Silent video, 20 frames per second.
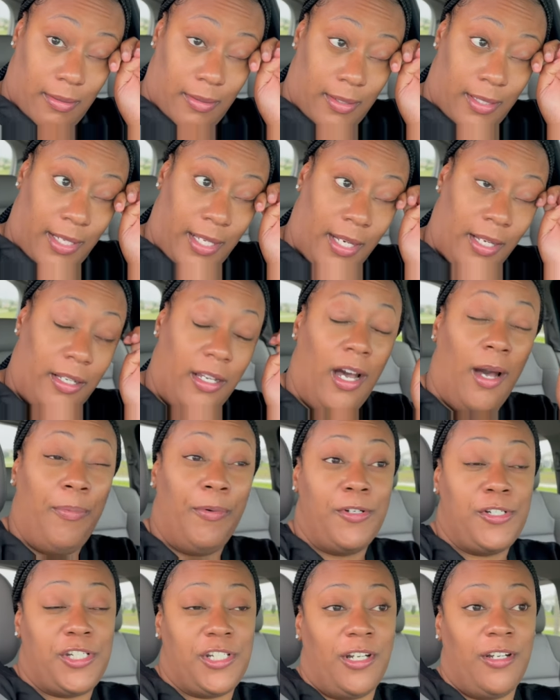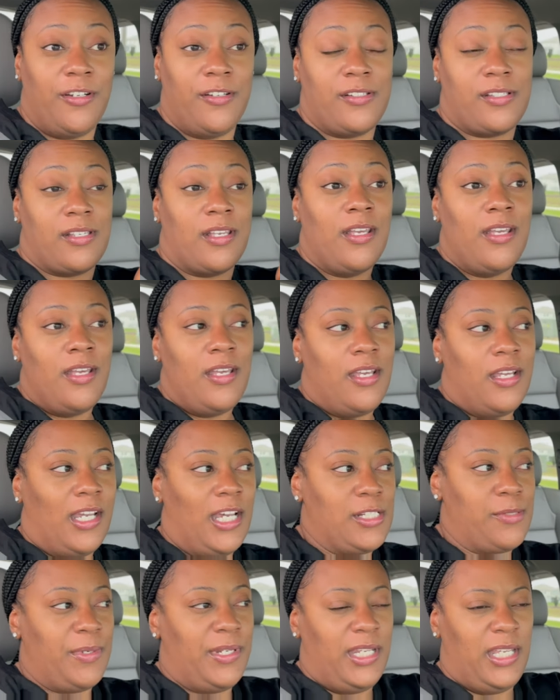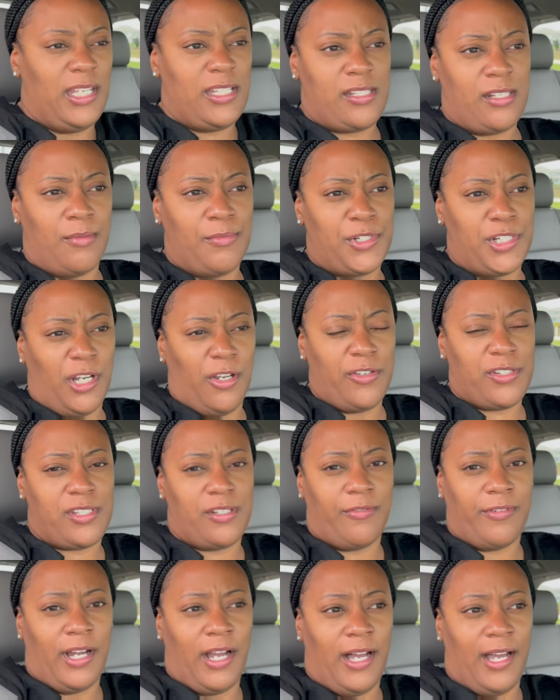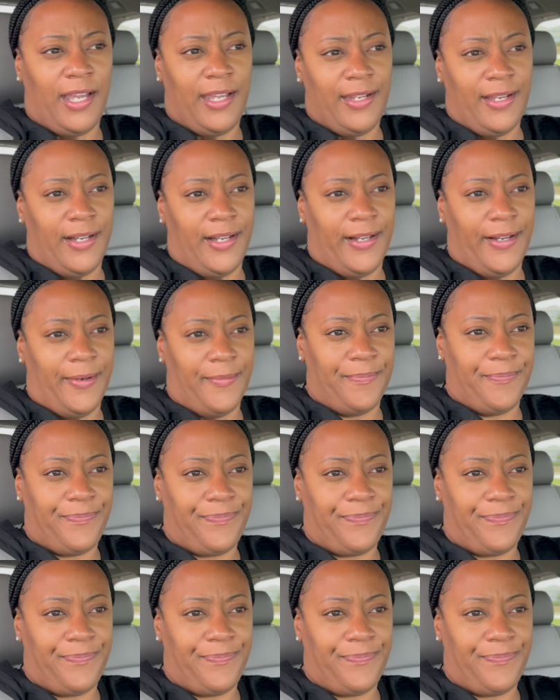We get a couple shirts because we need some shirts to ride um